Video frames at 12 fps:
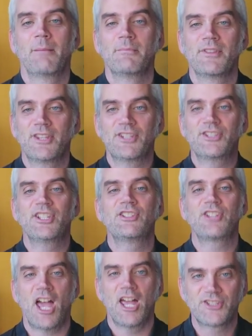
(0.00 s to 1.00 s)
This
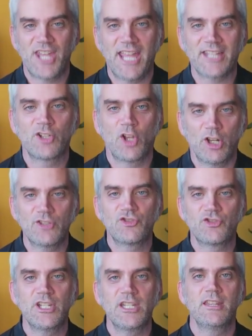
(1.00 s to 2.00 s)
is a
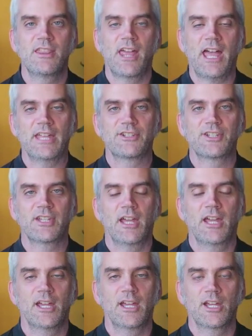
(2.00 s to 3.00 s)
technology that
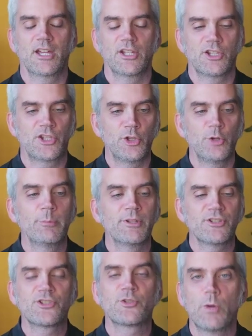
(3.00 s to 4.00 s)

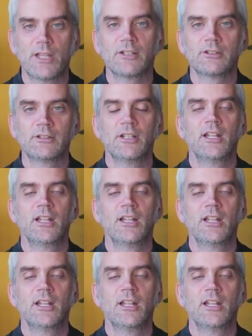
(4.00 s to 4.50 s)
humans will